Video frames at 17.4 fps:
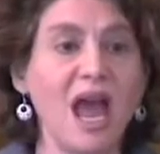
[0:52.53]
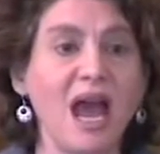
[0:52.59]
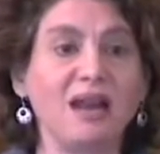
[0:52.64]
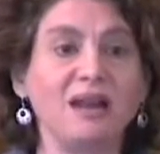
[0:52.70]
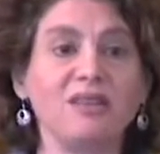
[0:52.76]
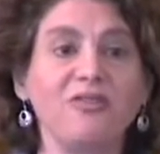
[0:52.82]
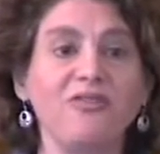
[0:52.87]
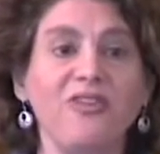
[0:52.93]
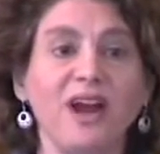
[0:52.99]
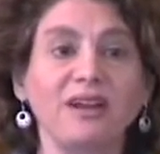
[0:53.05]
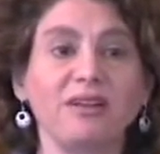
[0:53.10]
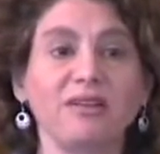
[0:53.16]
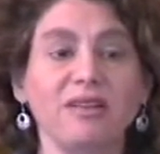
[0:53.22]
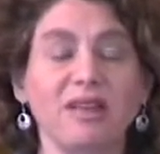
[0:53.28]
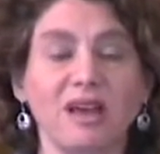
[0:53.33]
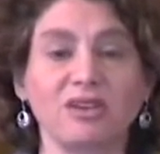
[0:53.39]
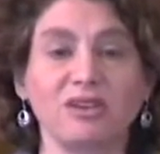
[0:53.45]
And in the
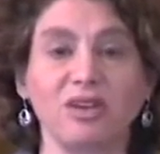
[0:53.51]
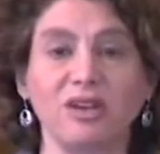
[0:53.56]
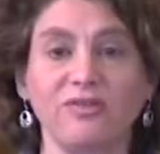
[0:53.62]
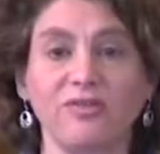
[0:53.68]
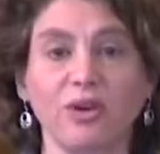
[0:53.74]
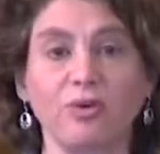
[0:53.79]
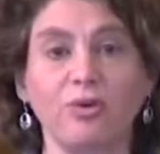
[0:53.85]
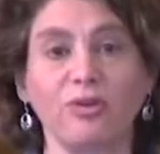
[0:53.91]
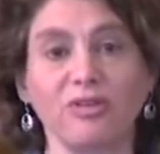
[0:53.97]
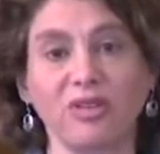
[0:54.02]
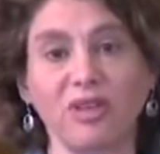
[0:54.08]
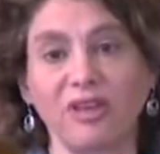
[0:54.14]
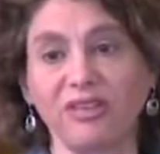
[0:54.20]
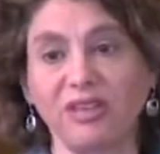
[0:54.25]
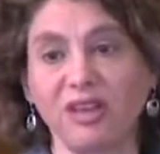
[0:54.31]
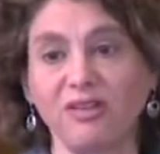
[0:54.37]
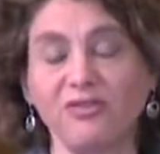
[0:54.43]
final section of the course,
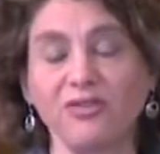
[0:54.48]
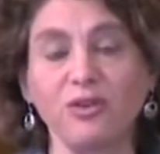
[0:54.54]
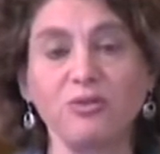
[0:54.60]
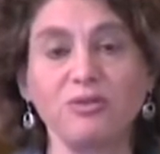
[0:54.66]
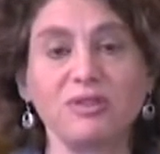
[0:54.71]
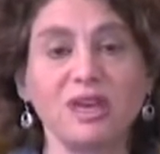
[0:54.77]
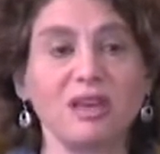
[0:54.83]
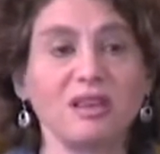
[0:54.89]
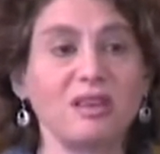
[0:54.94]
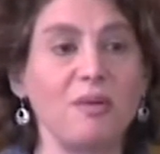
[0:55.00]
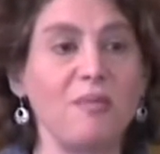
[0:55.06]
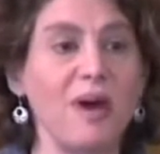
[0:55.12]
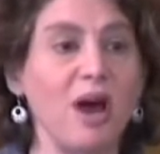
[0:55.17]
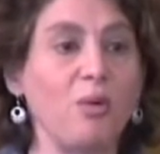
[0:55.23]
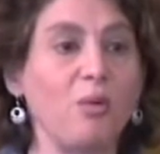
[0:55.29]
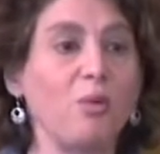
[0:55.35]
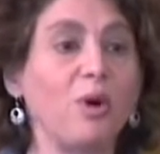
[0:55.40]
I'll say a few things
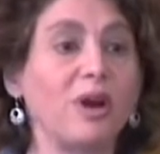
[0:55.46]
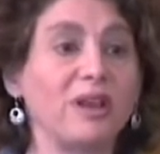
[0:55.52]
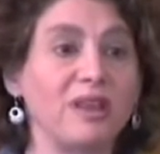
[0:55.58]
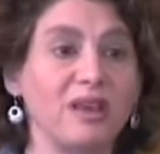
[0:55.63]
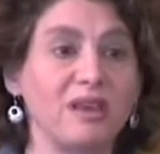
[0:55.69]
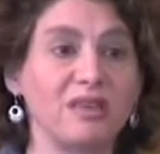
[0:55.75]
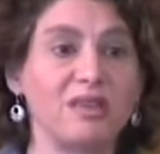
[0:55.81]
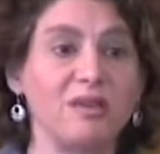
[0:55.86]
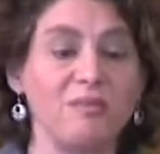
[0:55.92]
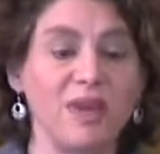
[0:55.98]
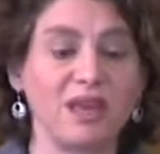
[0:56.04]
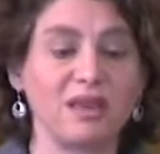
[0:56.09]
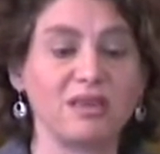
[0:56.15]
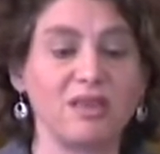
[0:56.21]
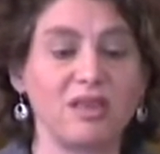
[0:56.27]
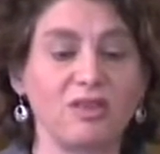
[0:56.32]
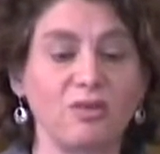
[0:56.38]
about what it is that
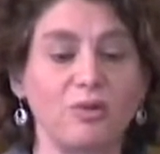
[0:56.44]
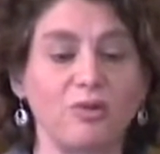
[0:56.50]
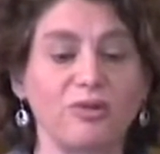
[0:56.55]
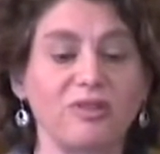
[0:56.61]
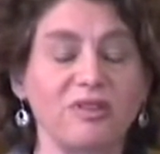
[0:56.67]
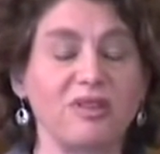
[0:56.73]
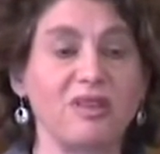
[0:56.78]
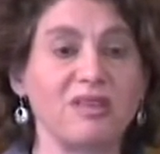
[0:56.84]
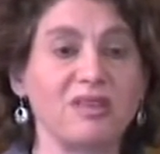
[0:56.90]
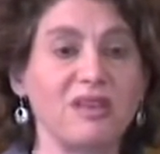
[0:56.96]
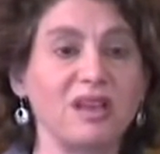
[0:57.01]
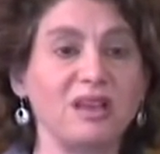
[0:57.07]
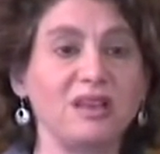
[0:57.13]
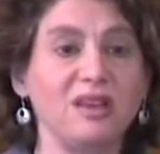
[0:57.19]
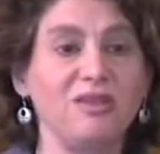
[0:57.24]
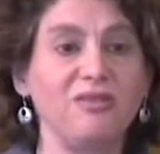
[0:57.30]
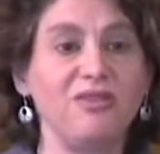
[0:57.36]
makes this course
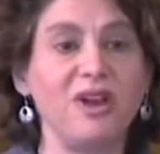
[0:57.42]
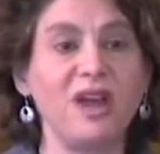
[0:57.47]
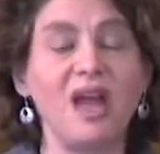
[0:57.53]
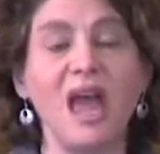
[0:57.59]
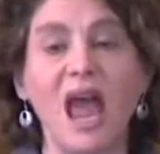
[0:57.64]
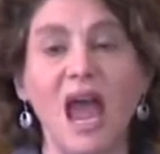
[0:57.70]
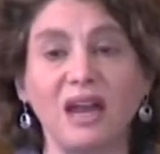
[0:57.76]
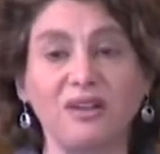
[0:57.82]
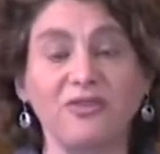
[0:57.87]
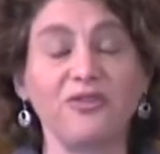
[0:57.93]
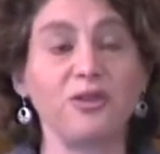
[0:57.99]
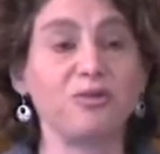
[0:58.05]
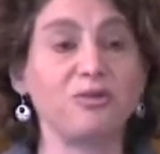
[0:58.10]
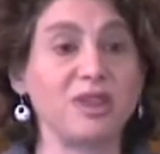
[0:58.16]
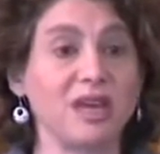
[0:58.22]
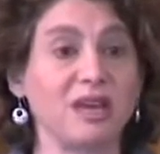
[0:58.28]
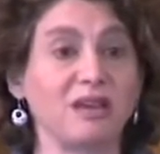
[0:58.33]
distinctive and a
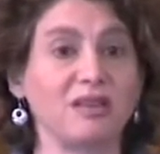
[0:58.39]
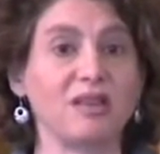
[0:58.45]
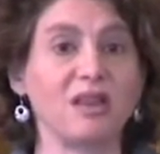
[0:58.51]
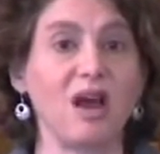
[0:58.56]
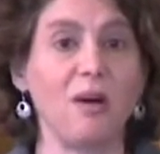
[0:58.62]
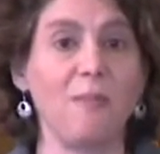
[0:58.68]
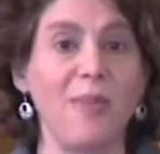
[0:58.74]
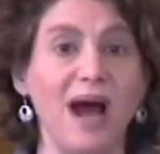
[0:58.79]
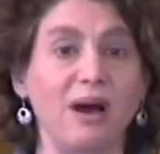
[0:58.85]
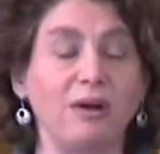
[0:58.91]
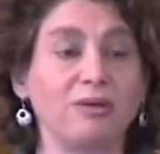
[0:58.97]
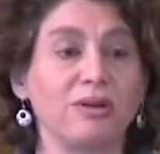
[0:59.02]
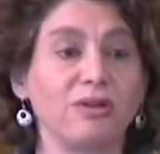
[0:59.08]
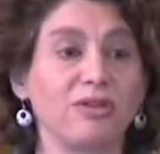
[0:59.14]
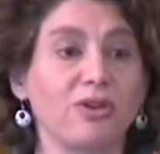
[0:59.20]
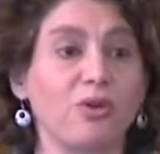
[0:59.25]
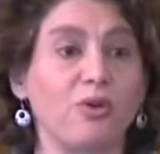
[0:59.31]
few things
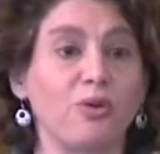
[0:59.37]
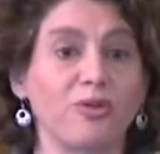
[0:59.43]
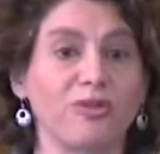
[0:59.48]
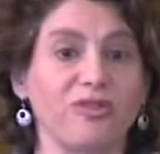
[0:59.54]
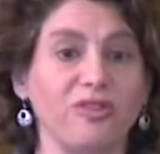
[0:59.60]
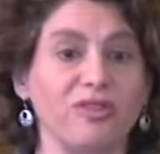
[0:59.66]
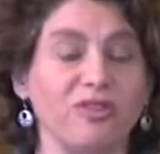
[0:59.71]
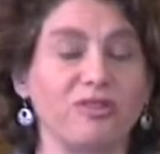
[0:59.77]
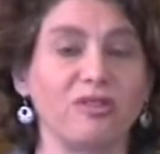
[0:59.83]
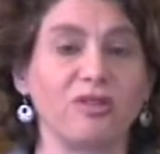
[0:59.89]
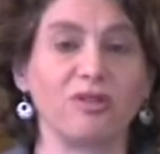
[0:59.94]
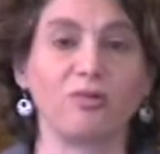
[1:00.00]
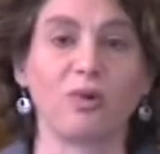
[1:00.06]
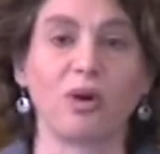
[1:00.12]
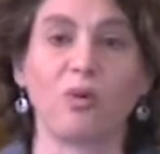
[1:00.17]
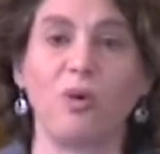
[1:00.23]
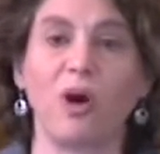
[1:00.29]
about the course's
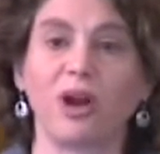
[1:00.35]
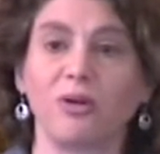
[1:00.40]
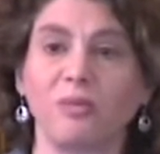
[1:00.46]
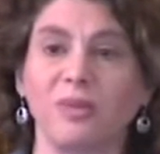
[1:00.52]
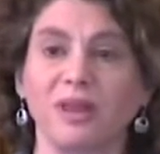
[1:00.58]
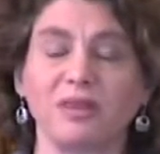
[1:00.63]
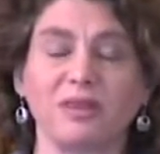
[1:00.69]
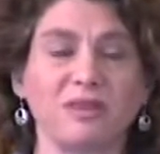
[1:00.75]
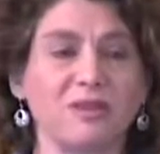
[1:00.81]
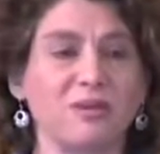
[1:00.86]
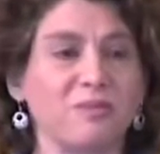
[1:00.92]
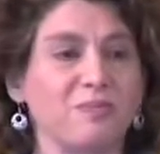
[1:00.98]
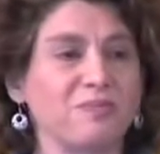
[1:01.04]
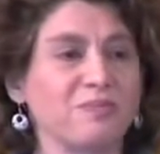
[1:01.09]
requirements.